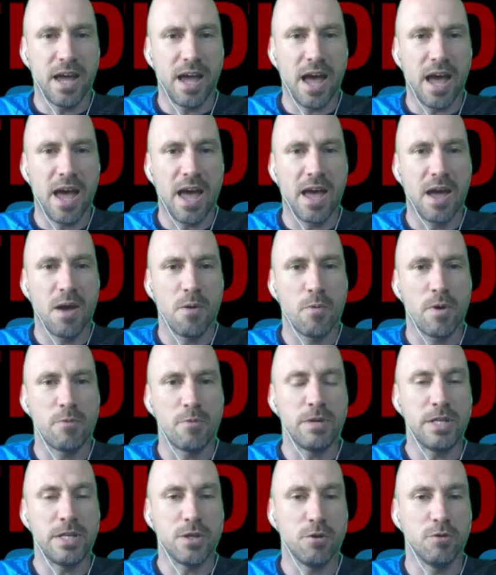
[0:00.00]
uh, when
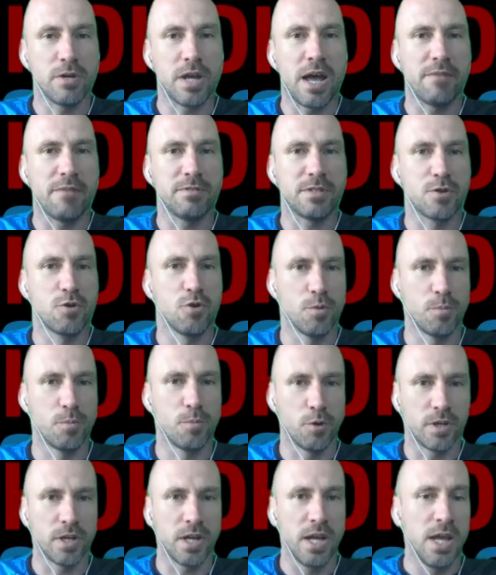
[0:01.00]
we don't have a
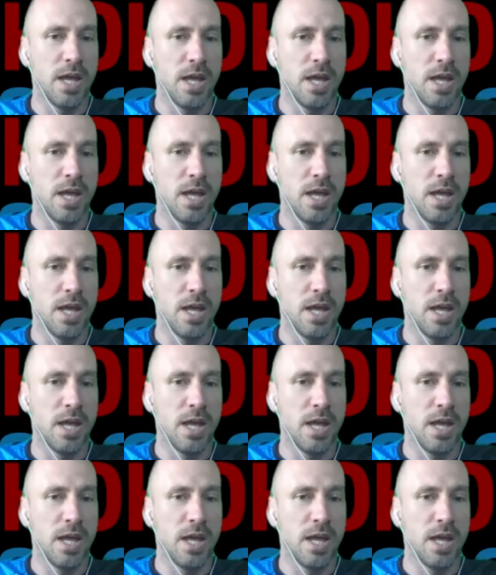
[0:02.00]
scoreboard.